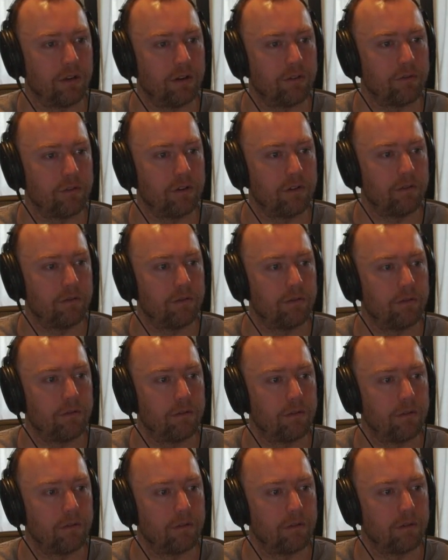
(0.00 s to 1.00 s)
different.
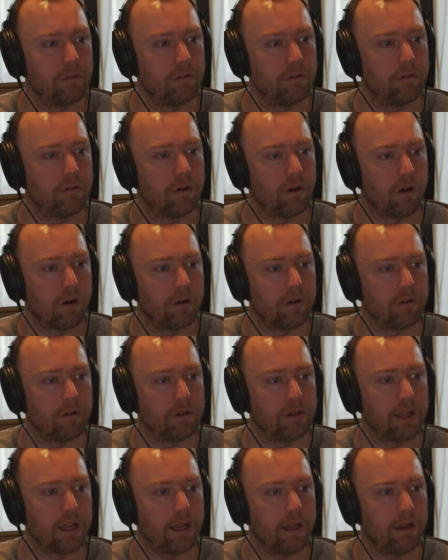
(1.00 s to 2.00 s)
Harder
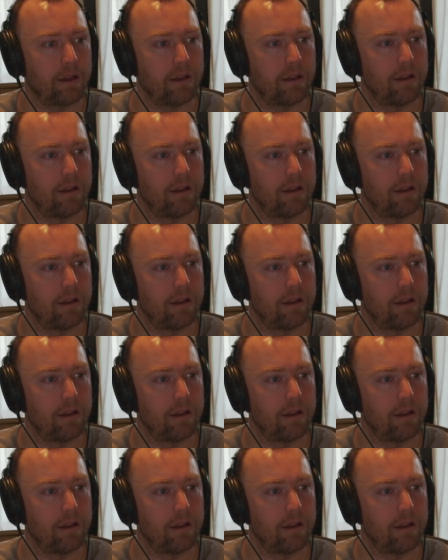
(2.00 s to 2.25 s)
attack.